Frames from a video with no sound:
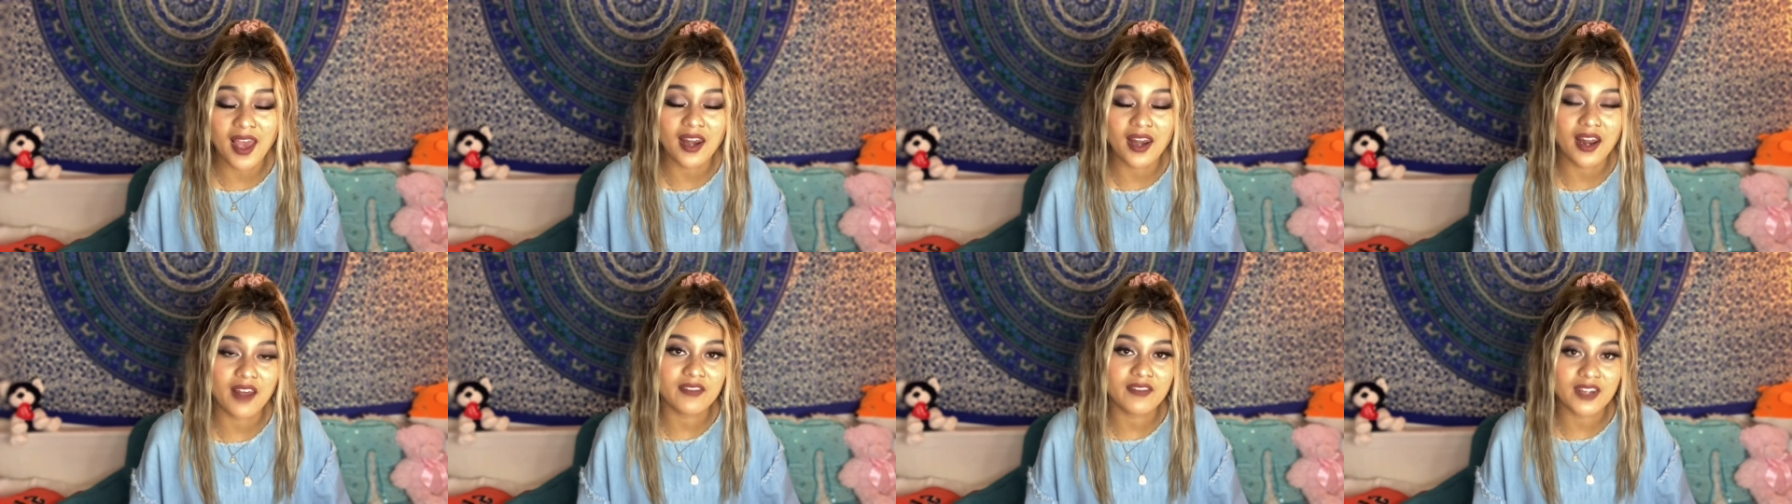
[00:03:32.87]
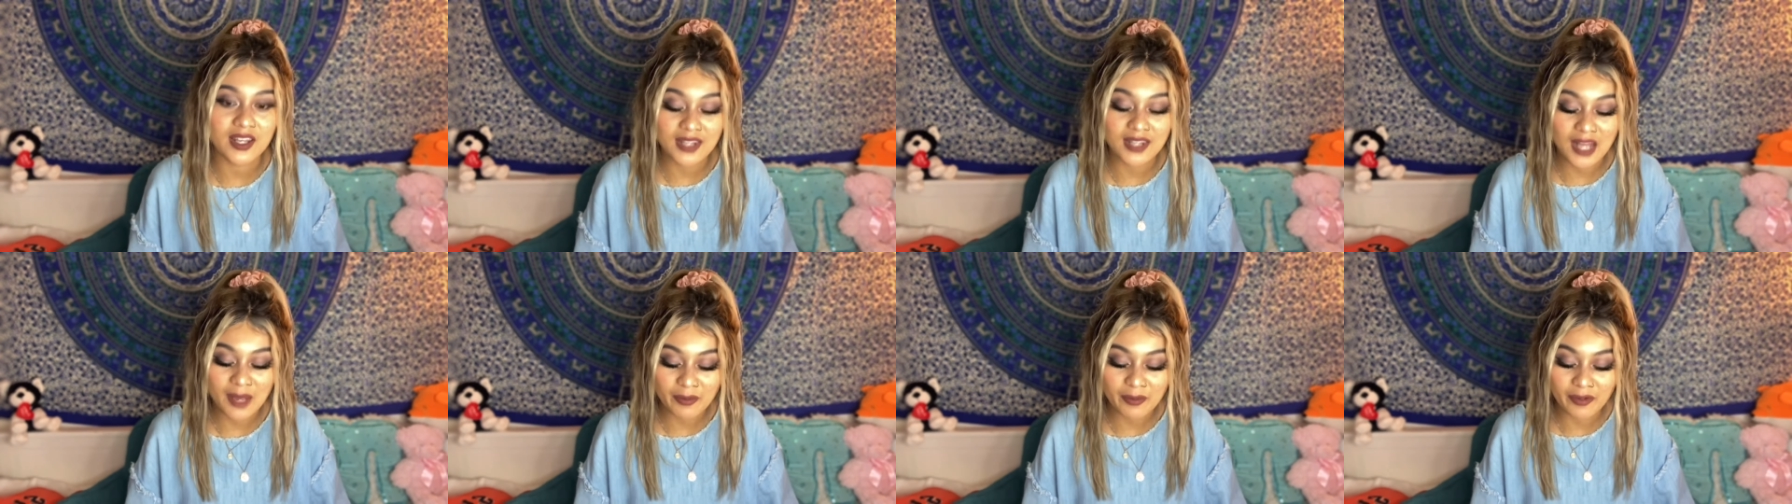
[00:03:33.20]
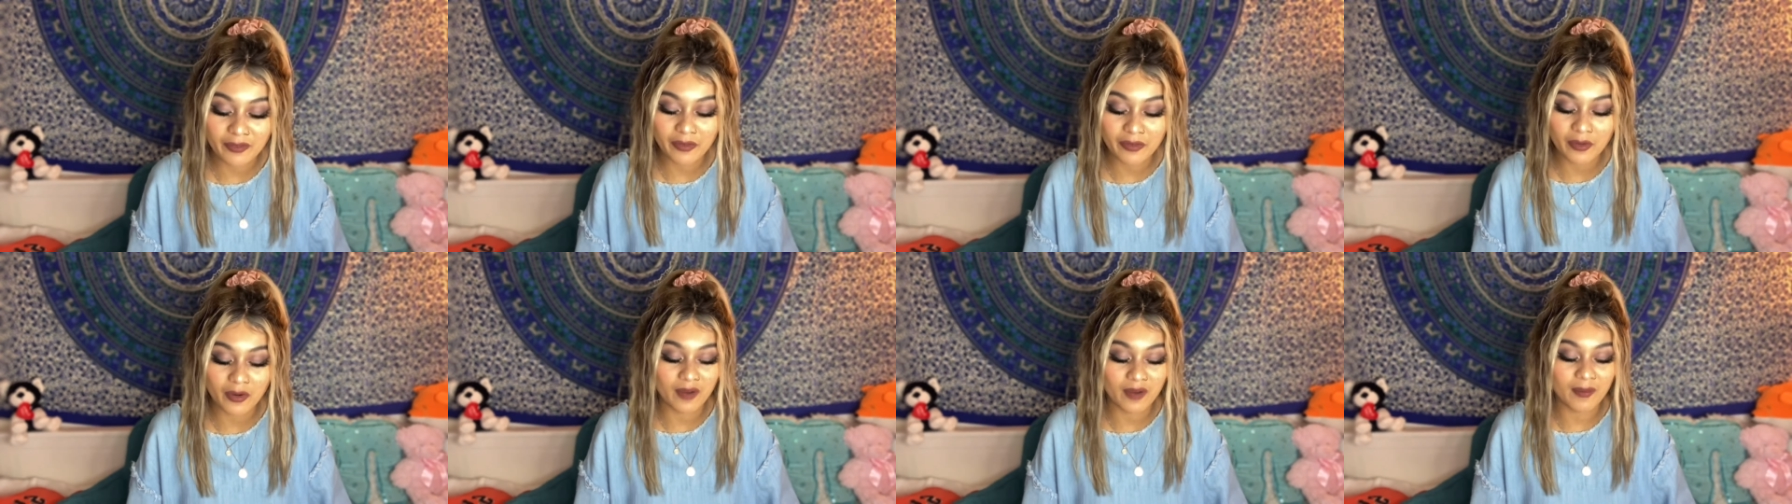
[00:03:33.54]
I've done that
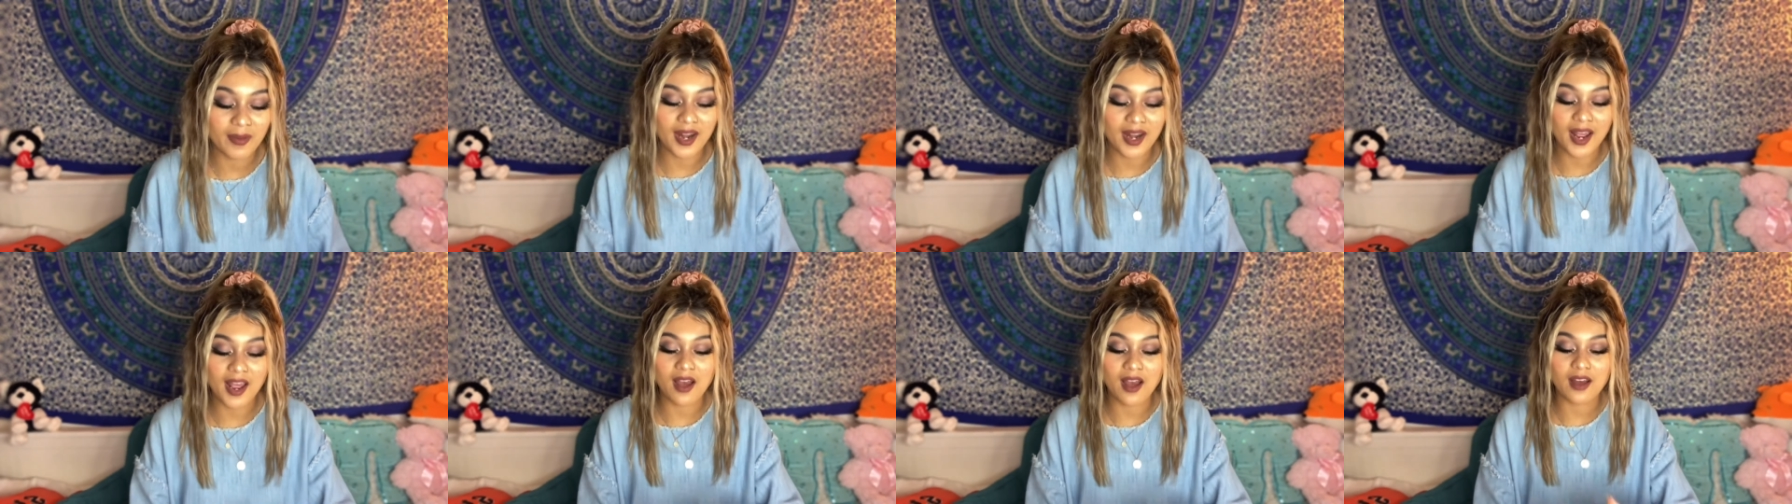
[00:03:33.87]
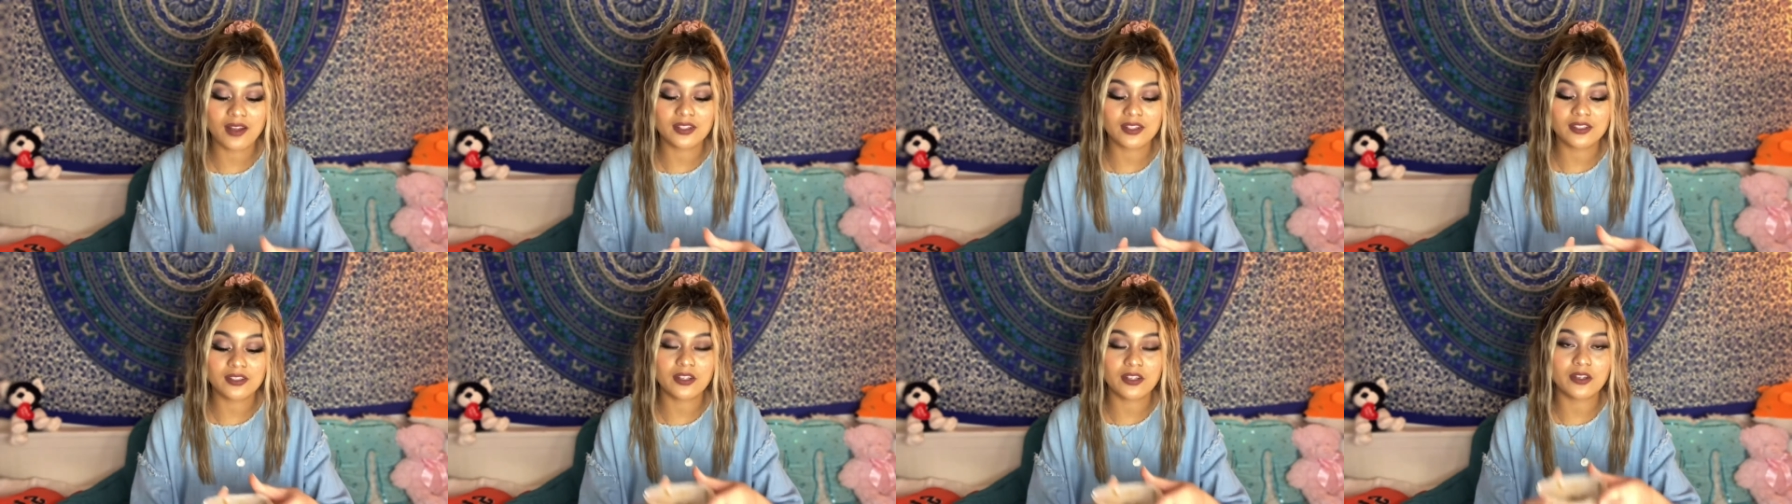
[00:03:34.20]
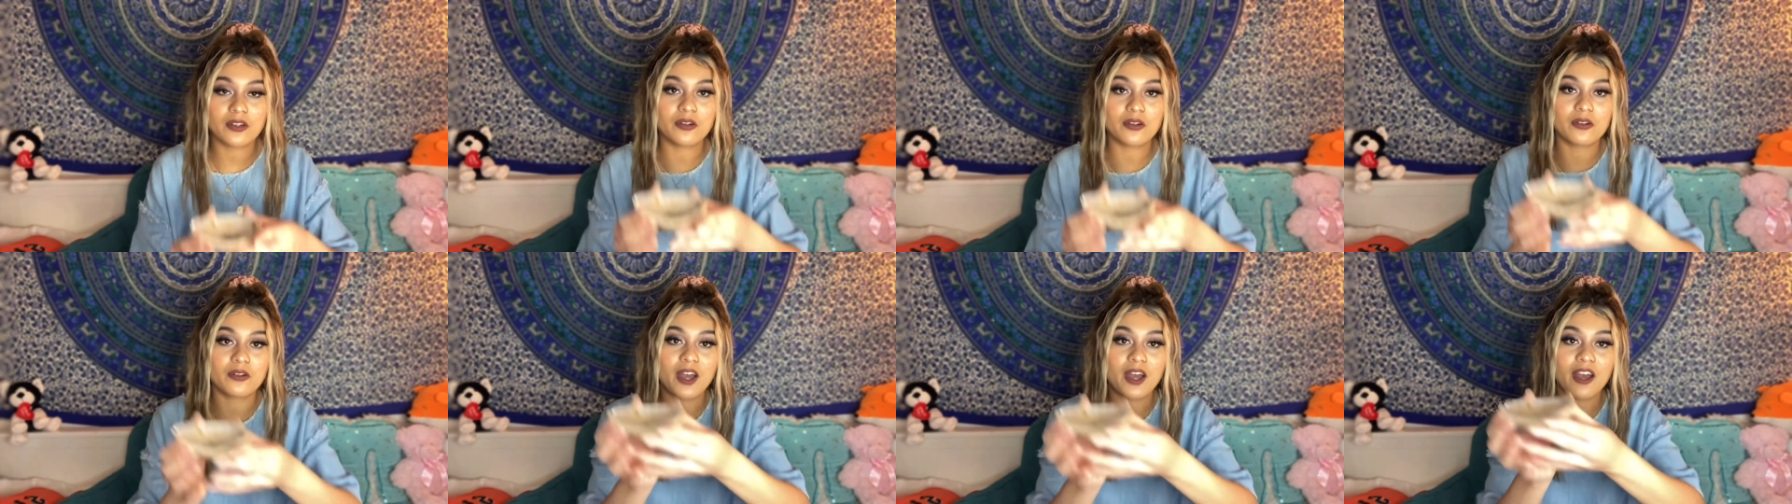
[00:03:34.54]
before, but I
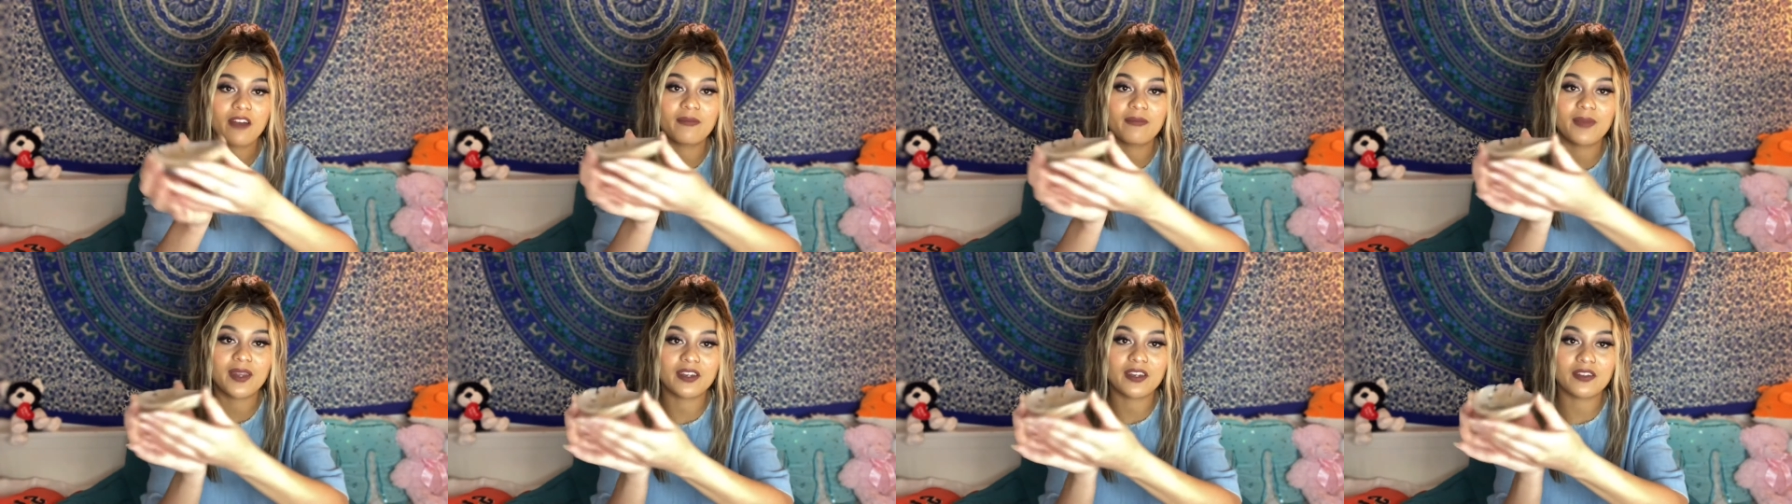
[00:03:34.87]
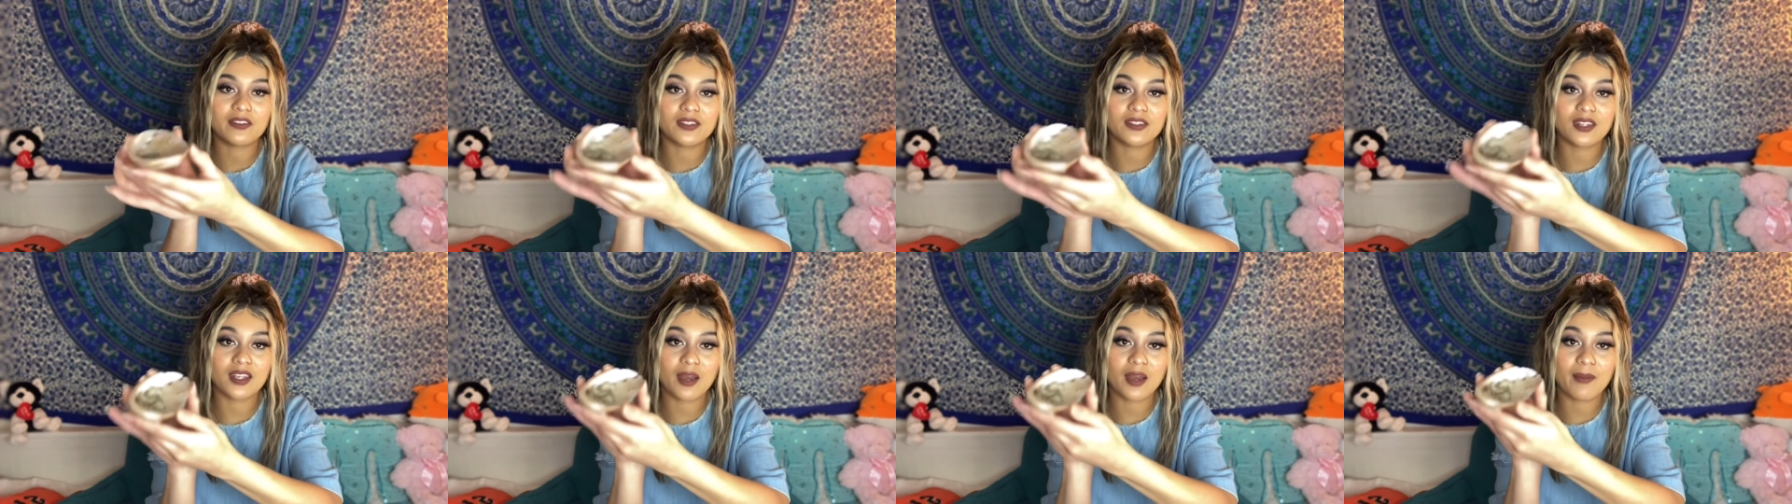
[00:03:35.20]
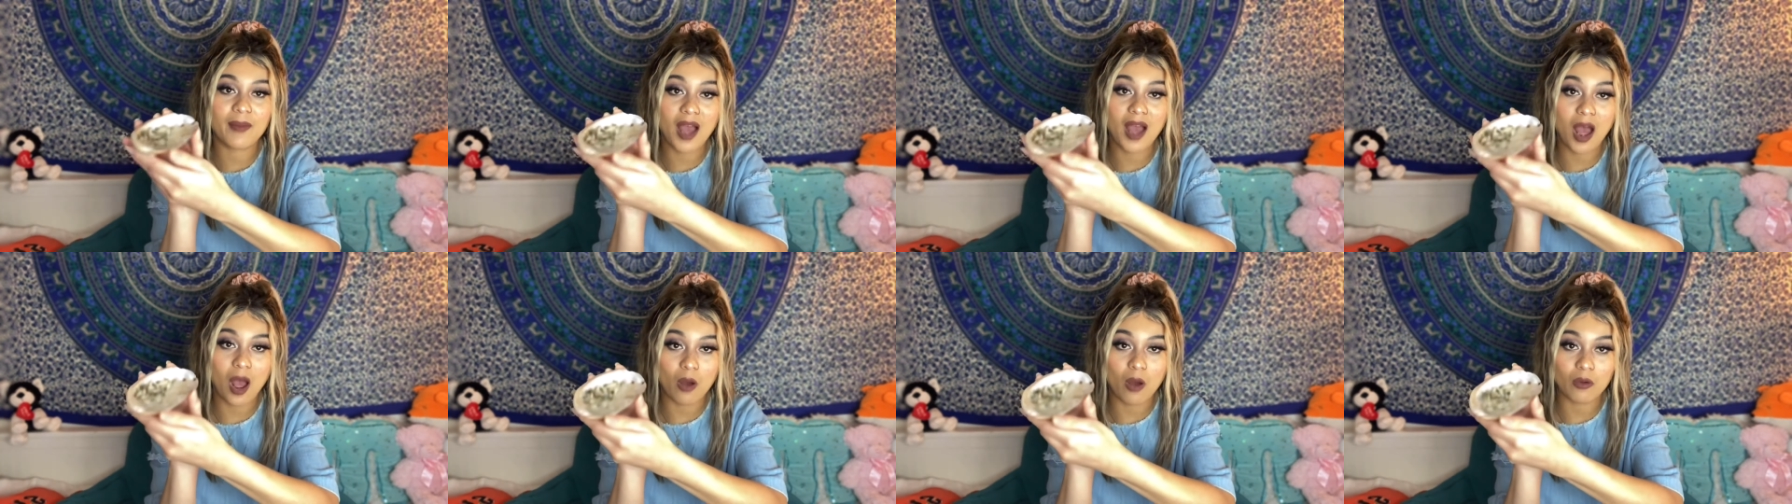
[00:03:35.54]
also have been using a
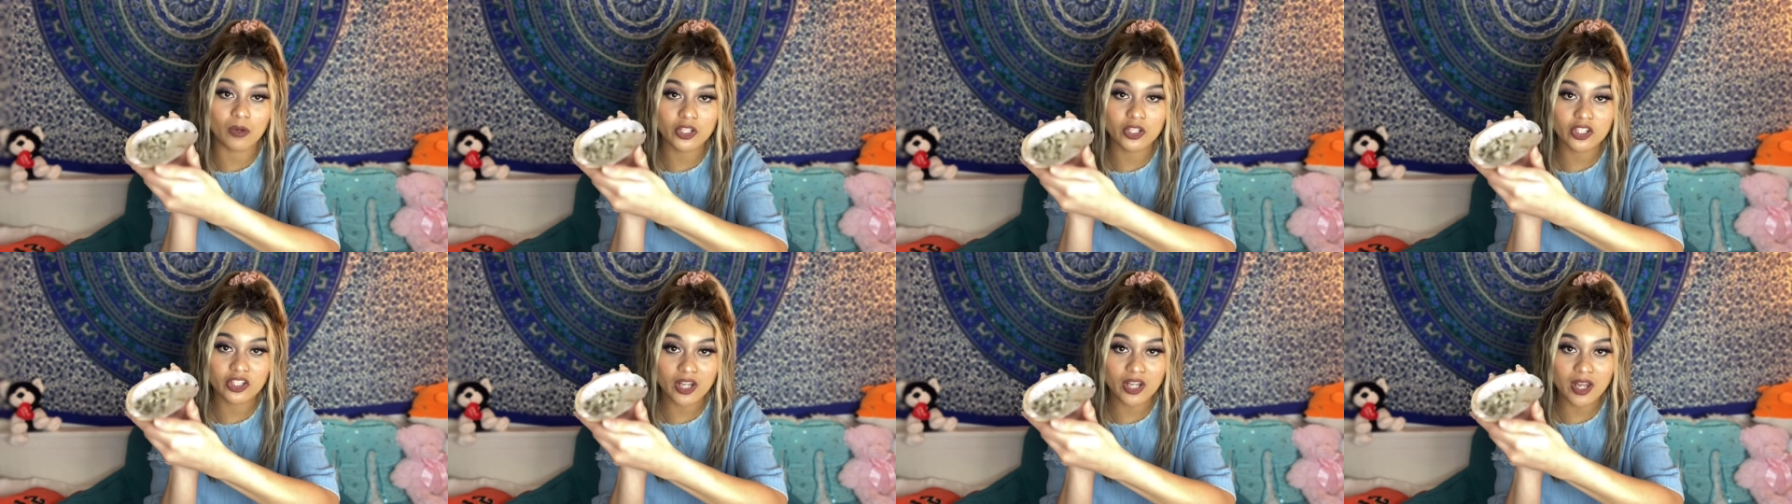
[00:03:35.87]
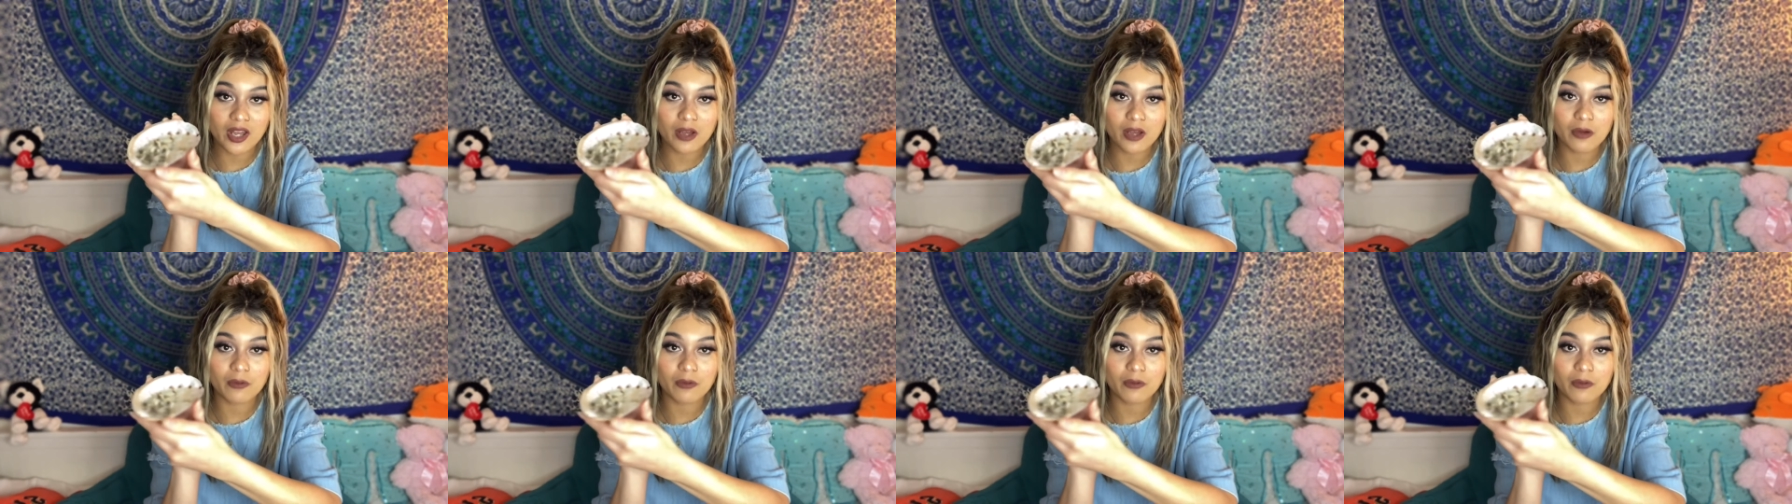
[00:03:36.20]
Powershell,